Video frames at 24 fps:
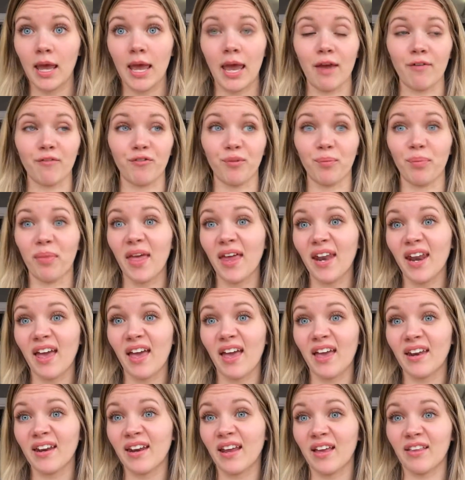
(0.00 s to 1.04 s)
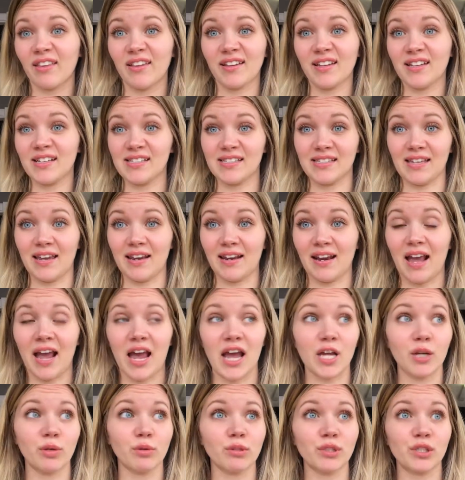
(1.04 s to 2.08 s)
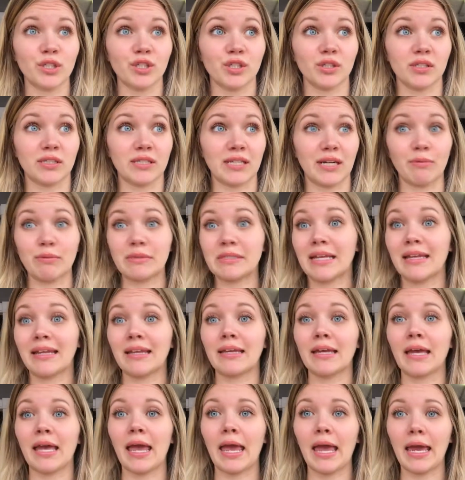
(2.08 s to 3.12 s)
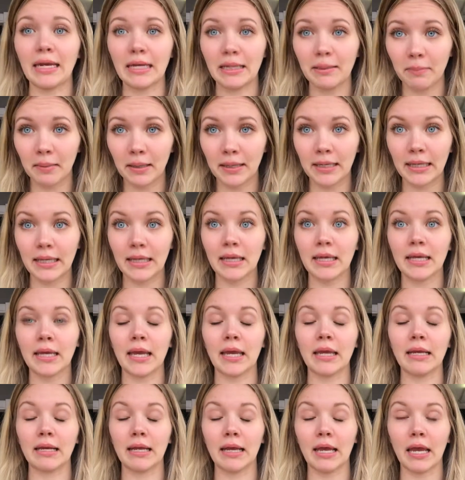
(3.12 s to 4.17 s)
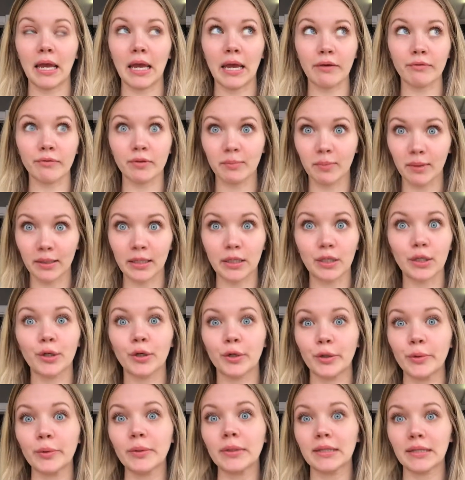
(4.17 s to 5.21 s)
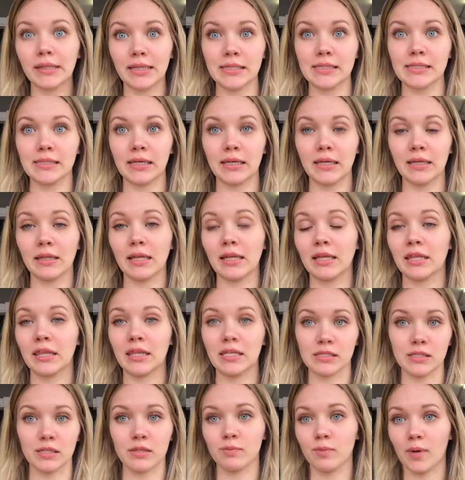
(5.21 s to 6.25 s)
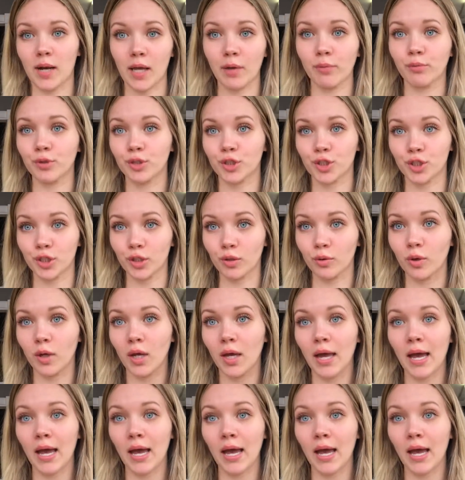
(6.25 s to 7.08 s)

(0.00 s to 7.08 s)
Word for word: And from then on, like I said, I was just, I was telling anybody and everybody who would listen, like this is what I would do.